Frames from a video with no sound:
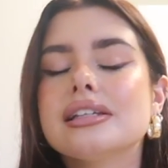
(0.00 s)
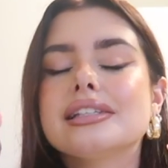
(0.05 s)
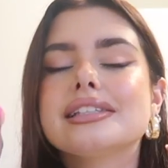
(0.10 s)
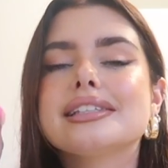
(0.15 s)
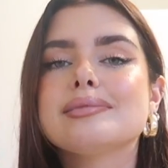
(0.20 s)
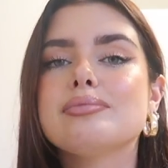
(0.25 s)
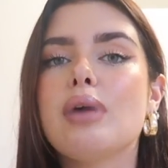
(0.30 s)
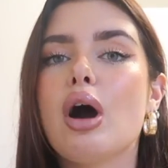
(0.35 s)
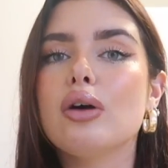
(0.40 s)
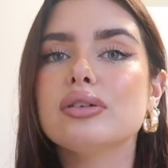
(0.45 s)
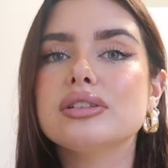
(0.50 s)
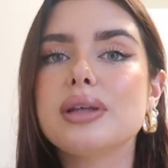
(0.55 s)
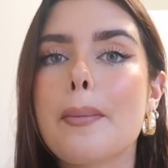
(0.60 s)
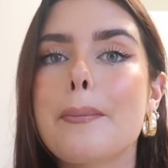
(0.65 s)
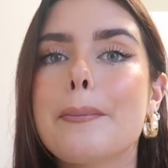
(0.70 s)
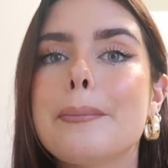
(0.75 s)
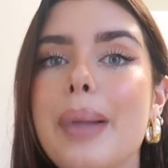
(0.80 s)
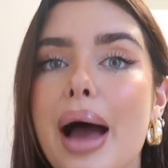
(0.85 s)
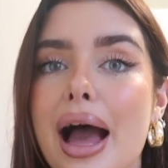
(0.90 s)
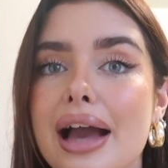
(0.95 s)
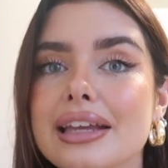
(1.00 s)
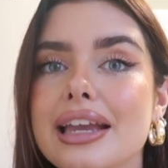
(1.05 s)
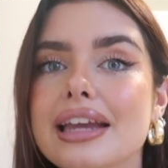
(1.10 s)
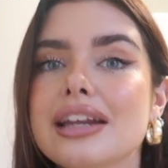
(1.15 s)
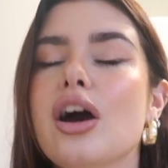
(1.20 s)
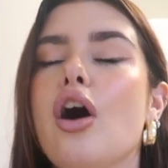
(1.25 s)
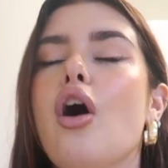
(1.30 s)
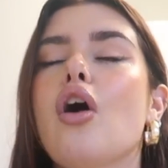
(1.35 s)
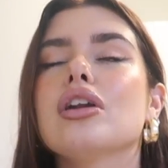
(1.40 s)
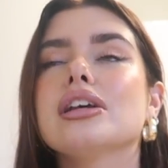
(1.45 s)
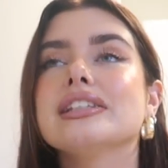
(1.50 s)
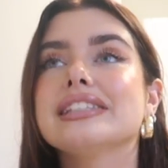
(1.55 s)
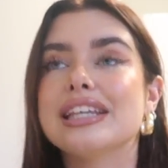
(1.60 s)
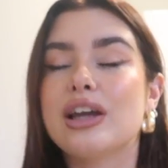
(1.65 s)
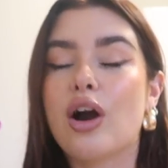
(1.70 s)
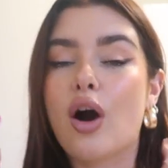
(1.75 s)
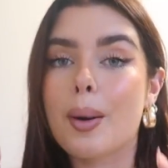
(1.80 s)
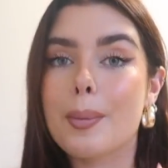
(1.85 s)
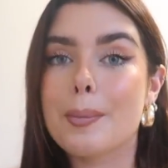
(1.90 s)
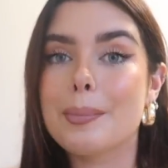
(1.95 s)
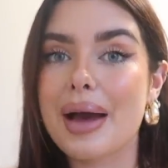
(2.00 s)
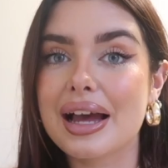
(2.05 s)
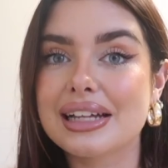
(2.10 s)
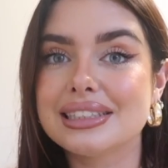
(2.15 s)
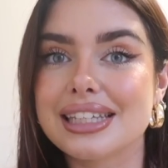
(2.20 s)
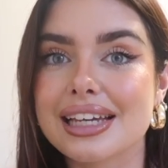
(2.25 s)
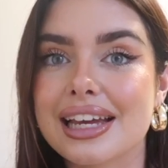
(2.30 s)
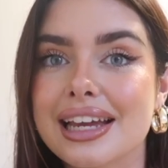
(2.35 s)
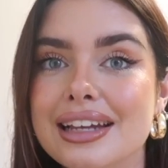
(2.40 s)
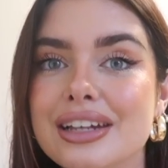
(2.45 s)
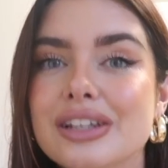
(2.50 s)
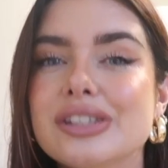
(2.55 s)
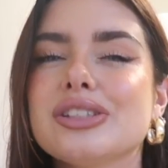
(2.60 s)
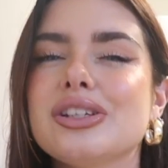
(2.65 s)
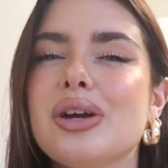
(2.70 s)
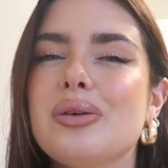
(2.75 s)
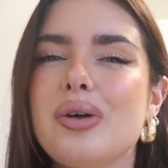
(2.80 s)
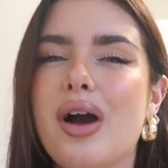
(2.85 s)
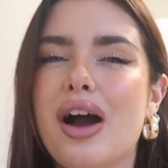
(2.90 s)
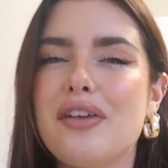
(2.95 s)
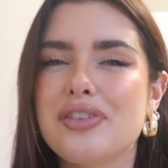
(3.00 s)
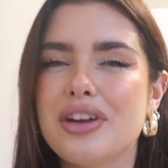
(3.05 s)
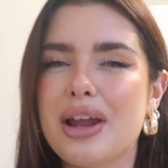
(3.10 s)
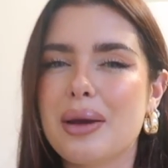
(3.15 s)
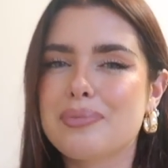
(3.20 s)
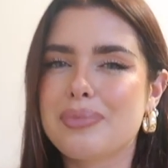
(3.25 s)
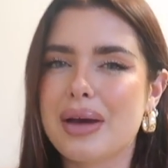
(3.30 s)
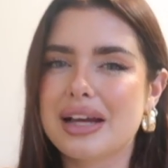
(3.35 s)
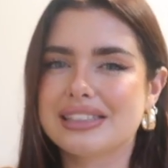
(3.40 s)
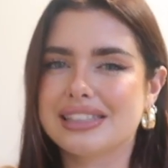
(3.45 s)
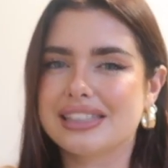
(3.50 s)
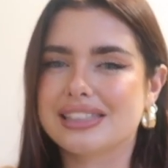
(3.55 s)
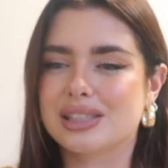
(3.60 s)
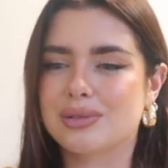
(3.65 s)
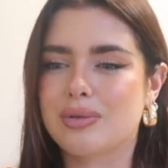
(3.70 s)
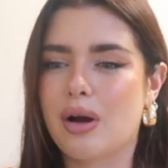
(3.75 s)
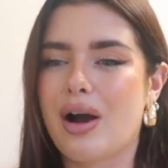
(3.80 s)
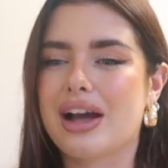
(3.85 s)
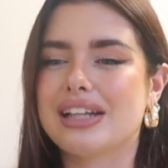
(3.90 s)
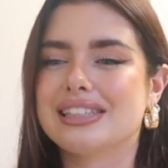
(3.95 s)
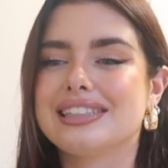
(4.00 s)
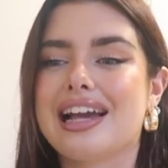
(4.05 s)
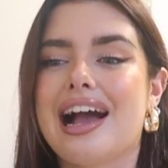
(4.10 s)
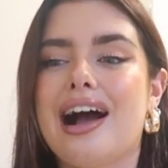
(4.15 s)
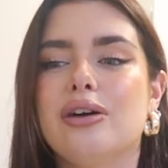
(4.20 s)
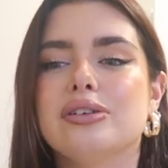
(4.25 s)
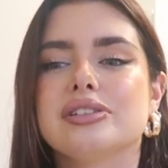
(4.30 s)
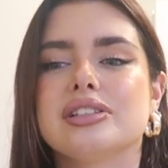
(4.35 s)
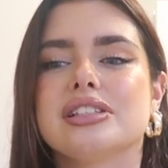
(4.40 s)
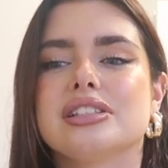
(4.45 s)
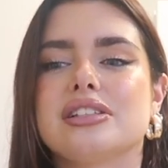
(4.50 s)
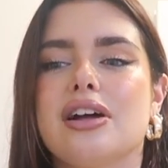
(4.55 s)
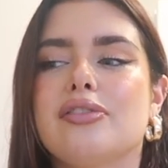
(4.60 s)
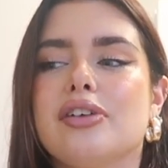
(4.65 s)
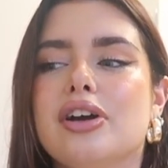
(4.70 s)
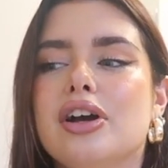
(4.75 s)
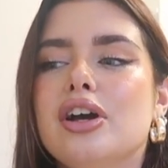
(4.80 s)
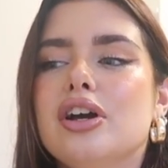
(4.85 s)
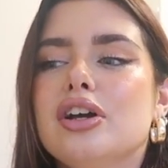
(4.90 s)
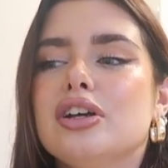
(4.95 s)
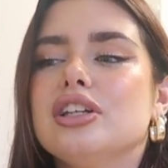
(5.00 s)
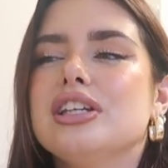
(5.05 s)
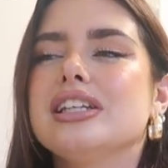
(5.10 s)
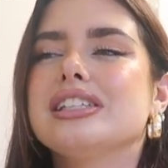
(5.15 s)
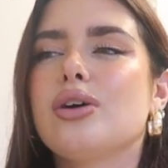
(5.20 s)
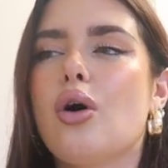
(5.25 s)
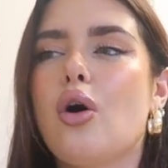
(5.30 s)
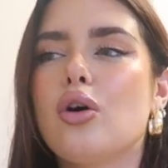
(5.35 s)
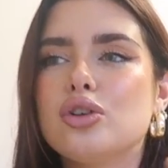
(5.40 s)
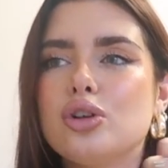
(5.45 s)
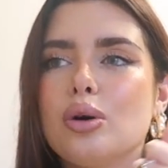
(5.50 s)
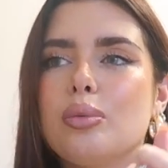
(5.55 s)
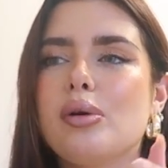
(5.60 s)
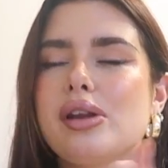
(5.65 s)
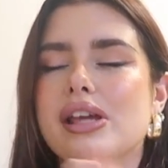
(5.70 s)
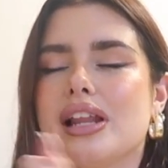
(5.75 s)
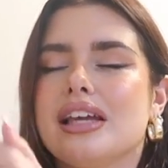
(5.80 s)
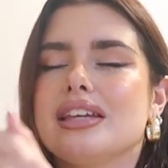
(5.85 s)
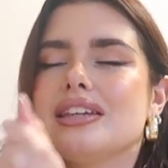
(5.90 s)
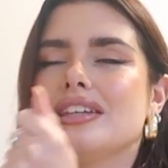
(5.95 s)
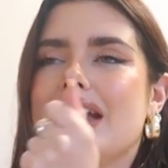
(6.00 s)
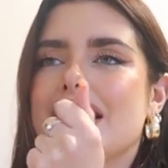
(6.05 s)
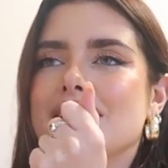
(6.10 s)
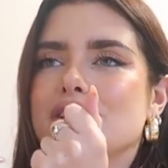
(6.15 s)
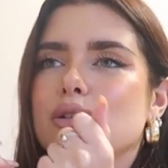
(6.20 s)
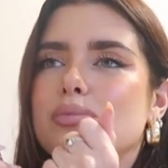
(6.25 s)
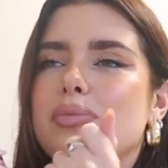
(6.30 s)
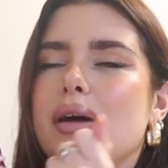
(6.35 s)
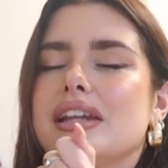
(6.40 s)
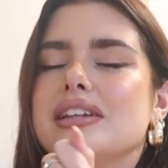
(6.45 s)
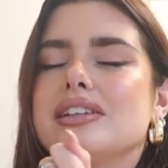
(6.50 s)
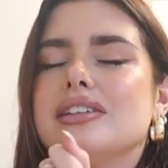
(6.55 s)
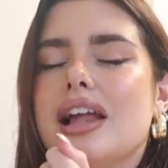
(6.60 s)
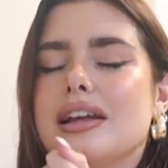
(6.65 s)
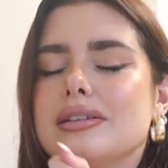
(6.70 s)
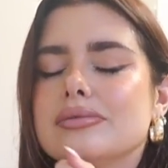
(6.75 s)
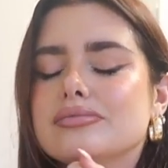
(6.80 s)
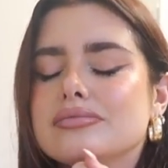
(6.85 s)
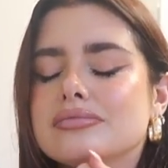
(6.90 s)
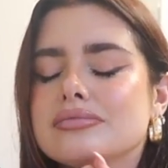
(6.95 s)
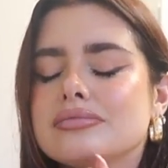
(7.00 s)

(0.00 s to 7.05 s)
Smells banging, honestly, on bedding, because you know I feel like bedding as well and towels and stuff, it's on your body, like you get into your bed and you're like,